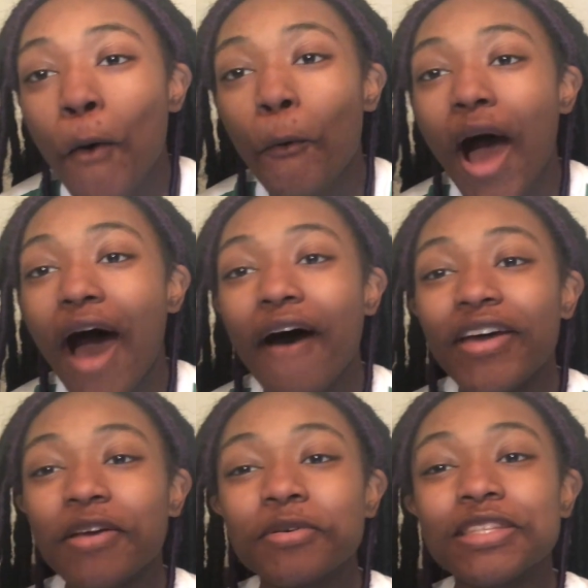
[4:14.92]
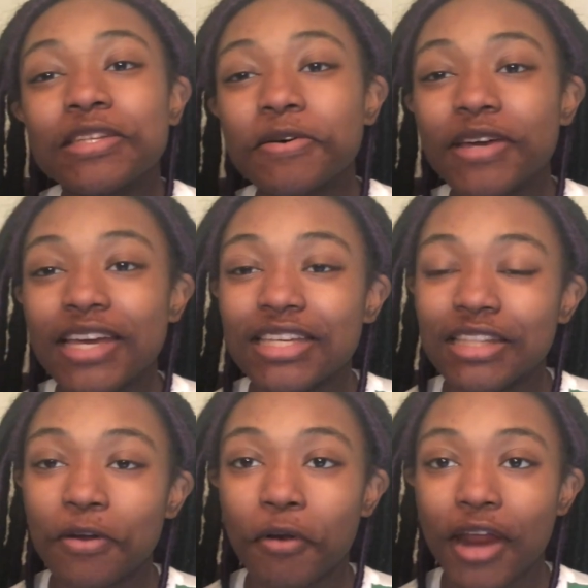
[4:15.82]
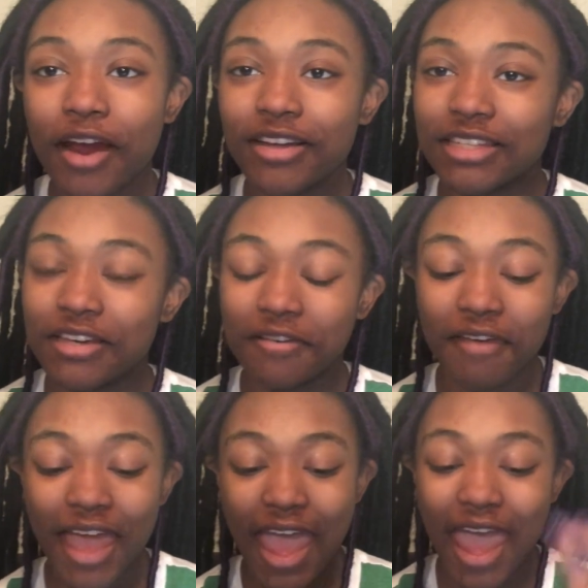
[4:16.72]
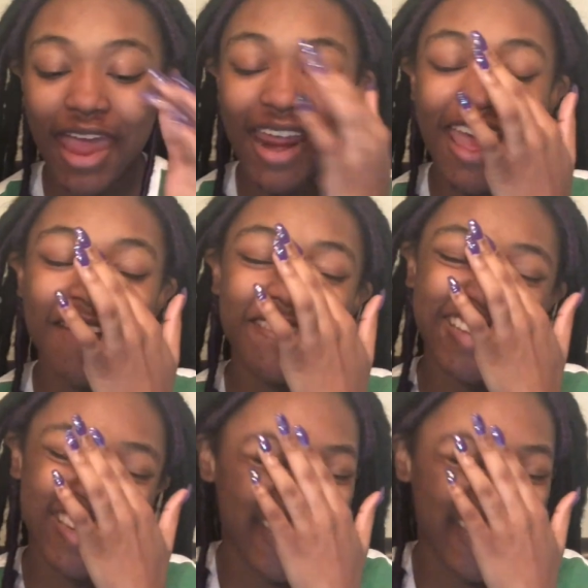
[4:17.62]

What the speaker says: while he was doing his little narrative, and it